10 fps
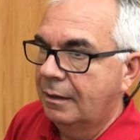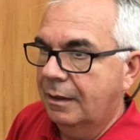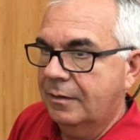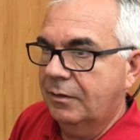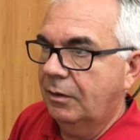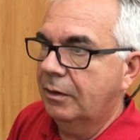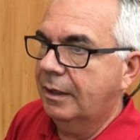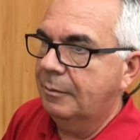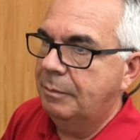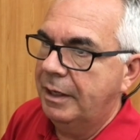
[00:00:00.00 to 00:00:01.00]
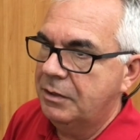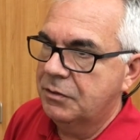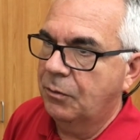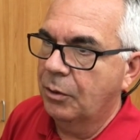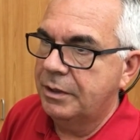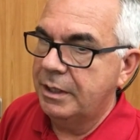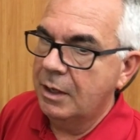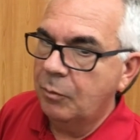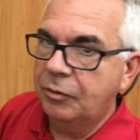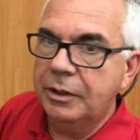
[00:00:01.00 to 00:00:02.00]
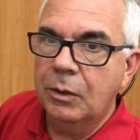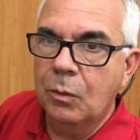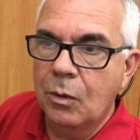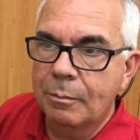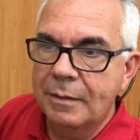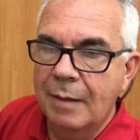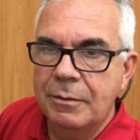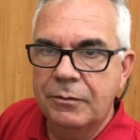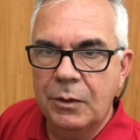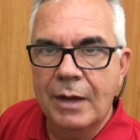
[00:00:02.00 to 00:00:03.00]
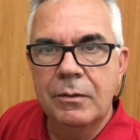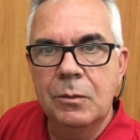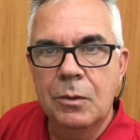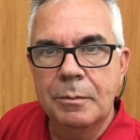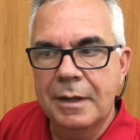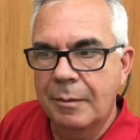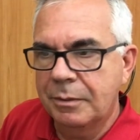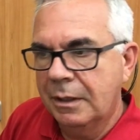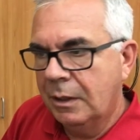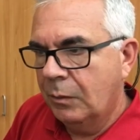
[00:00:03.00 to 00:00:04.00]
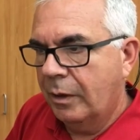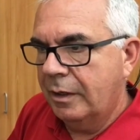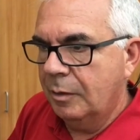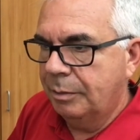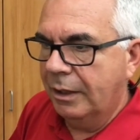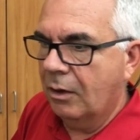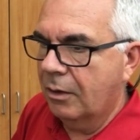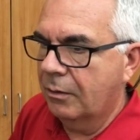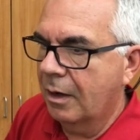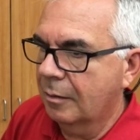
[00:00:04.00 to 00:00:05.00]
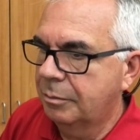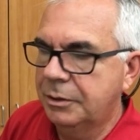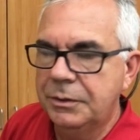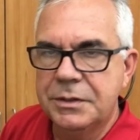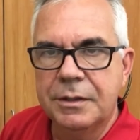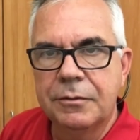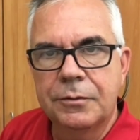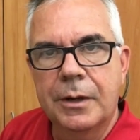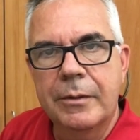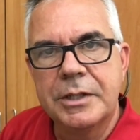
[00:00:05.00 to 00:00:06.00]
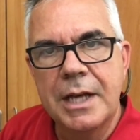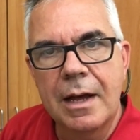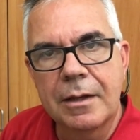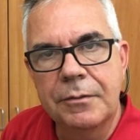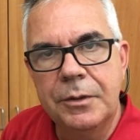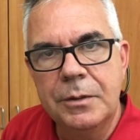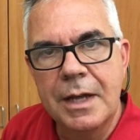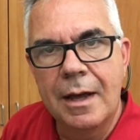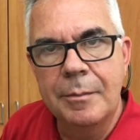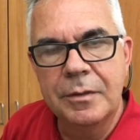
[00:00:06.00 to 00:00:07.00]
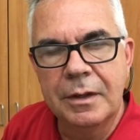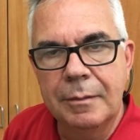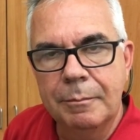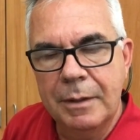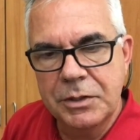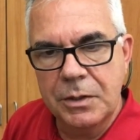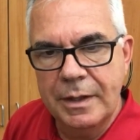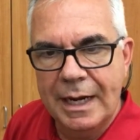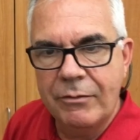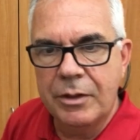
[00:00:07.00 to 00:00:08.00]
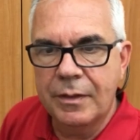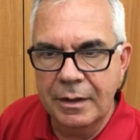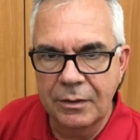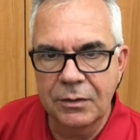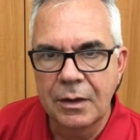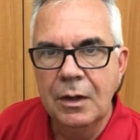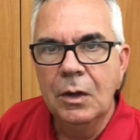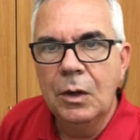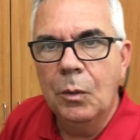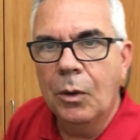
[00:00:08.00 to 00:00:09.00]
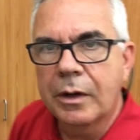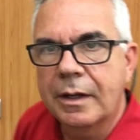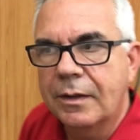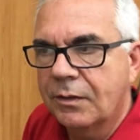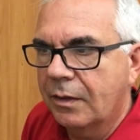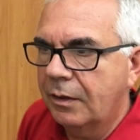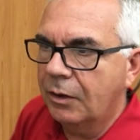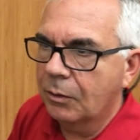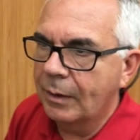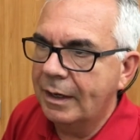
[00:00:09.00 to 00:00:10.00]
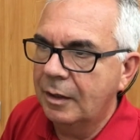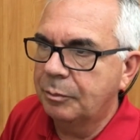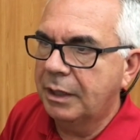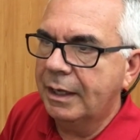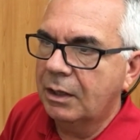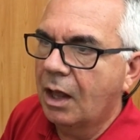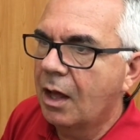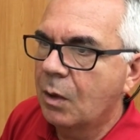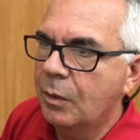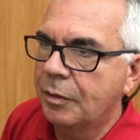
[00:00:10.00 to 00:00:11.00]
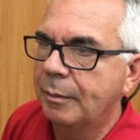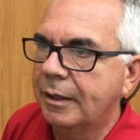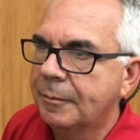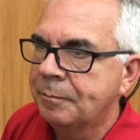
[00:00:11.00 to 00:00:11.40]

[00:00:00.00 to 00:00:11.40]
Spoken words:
Let's look at page 14. Hopefully you're warmed up. If you haven't warmed up, why don't you play Hard Rock Blues and Frere Jacques a few times and make sure that everything is working so that you're ready to play along with me.